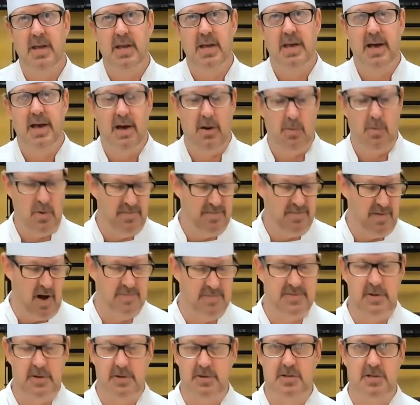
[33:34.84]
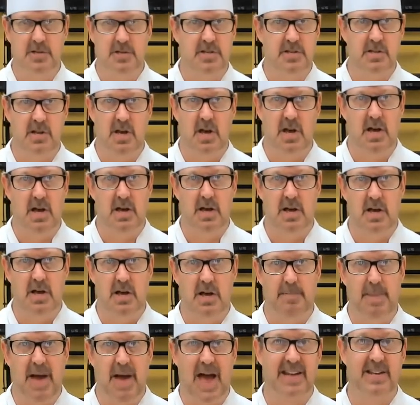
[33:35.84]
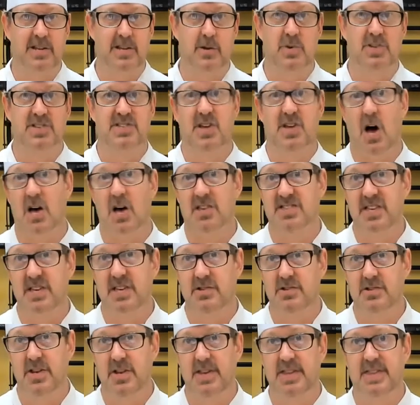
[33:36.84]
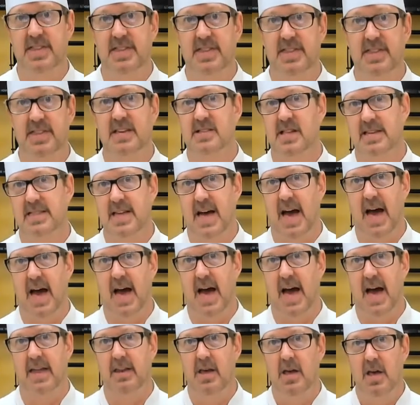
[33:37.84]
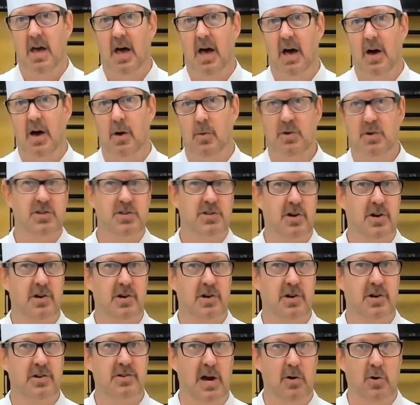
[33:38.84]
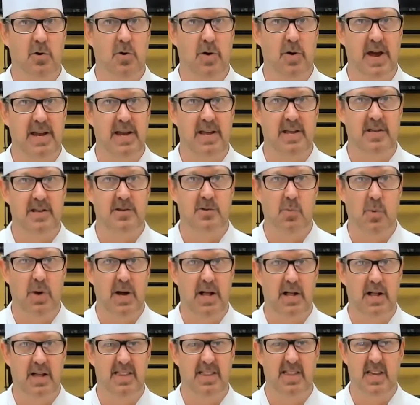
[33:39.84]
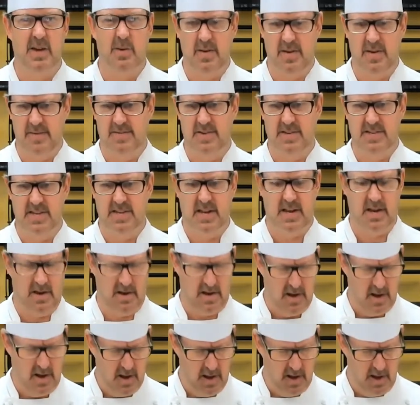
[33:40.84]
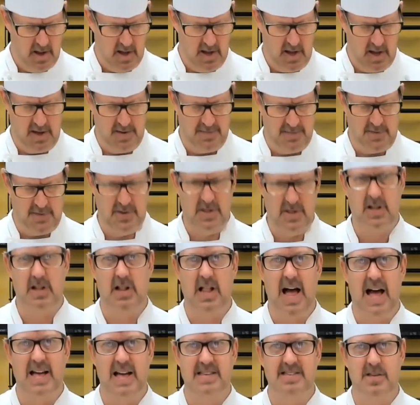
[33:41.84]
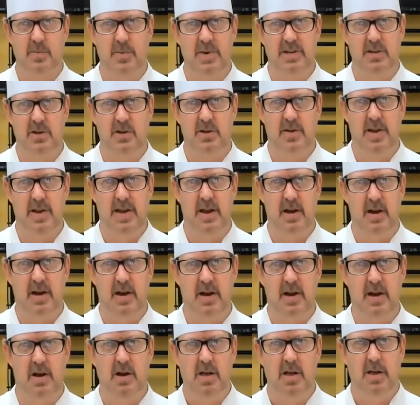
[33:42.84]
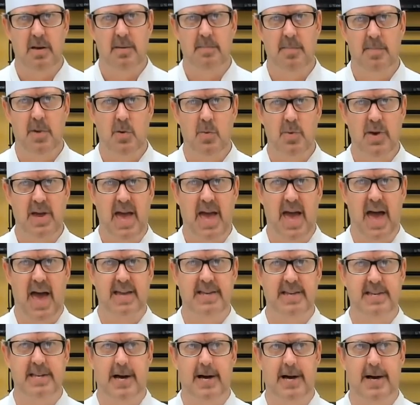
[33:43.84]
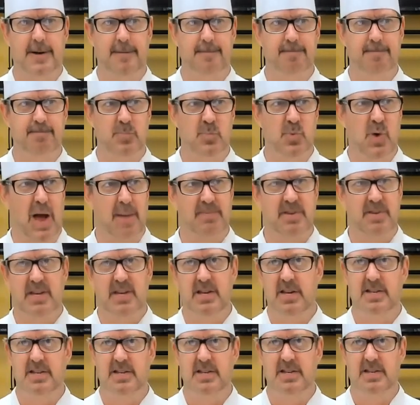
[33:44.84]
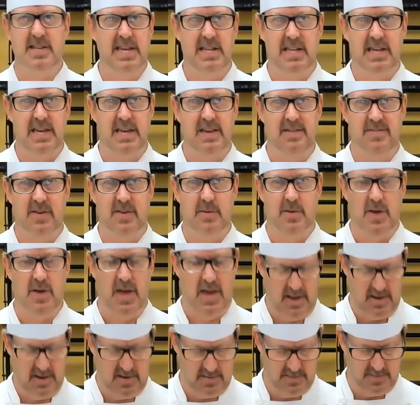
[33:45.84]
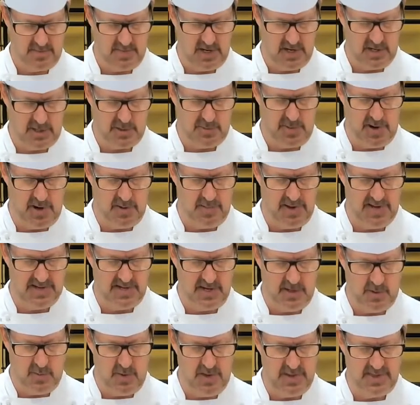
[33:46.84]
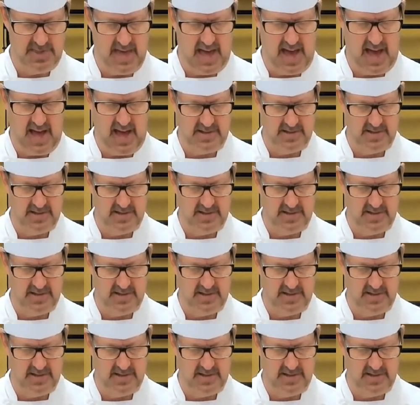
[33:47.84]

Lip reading: We've often packed it with sausage and things like that, which turns out great as well. I think we even did it for the class that we did here, but we had wrapped it in a tea leaf and experimented with that.